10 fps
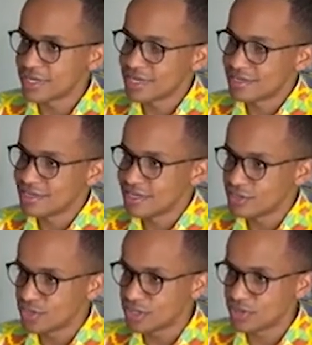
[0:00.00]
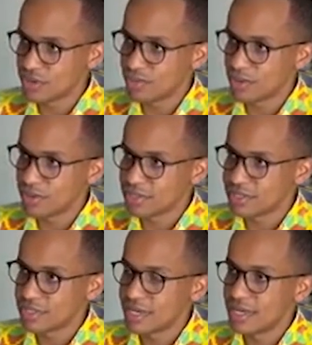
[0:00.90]
A C is worth 3 points.
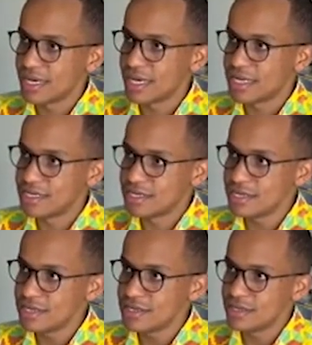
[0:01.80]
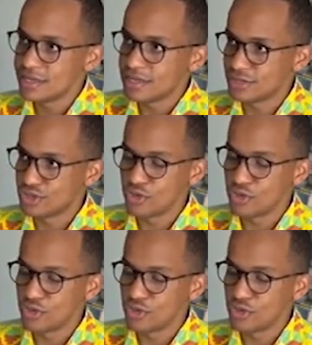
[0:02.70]
A D is 2